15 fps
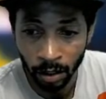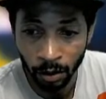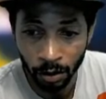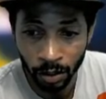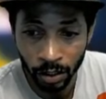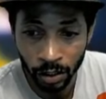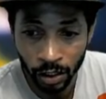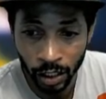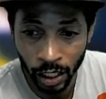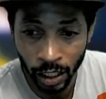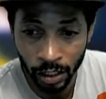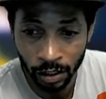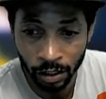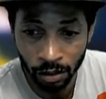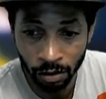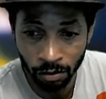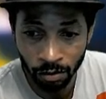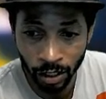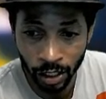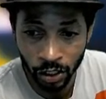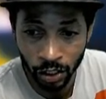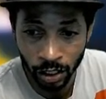You can change the
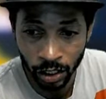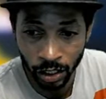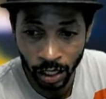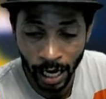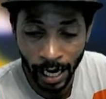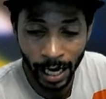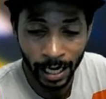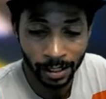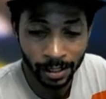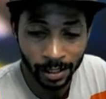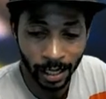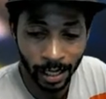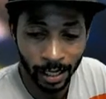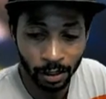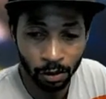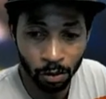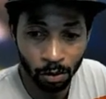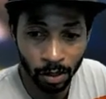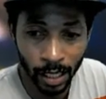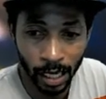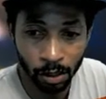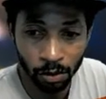duration. I had it set at
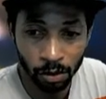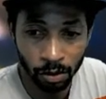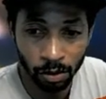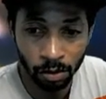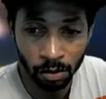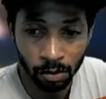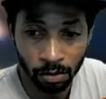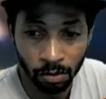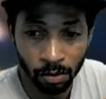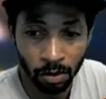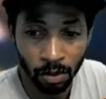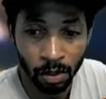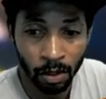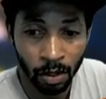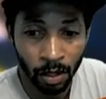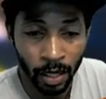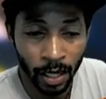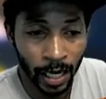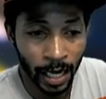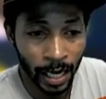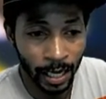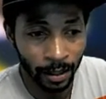2000,
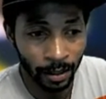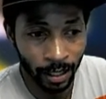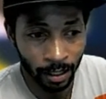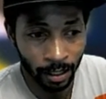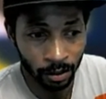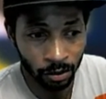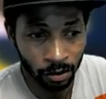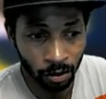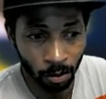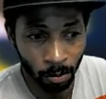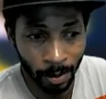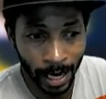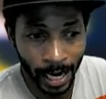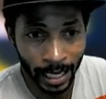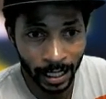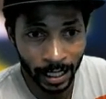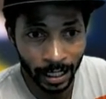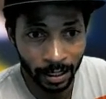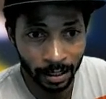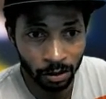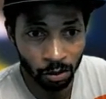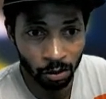and then let's go back
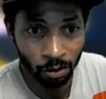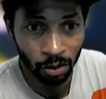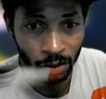so you